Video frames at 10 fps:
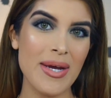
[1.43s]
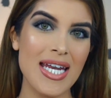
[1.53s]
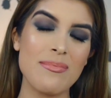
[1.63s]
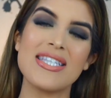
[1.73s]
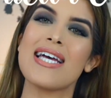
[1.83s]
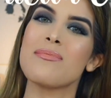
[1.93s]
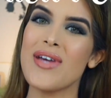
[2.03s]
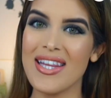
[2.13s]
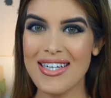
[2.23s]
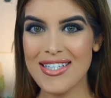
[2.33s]
My name is
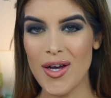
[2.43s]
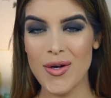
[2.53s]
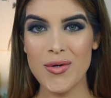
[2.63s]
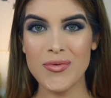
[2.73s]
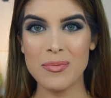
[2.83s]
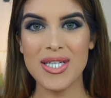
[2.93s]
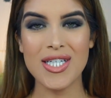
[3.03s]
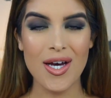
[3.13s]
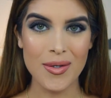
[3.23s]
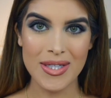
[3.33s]
Gabriella Catano from
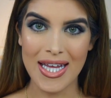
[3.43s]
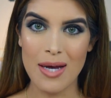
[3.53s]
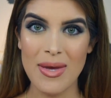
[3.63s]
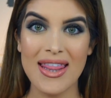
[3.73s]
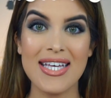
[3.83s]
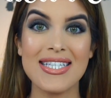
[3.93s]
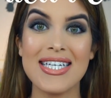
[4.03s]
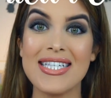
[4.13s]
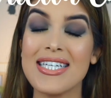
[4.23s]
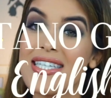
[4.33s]
CATANO GLAM and this
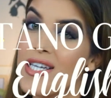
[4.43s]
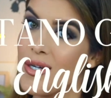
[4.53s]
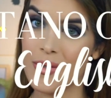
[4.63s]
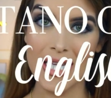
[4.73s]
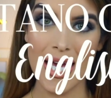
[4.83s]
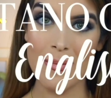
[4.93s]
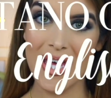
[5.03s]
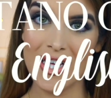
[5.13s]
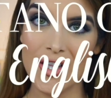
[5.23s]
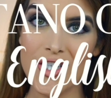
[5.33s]
is CATANO
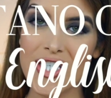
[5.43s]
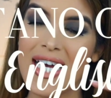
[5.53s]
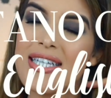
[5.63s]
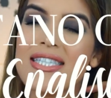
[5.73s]
GLAM English.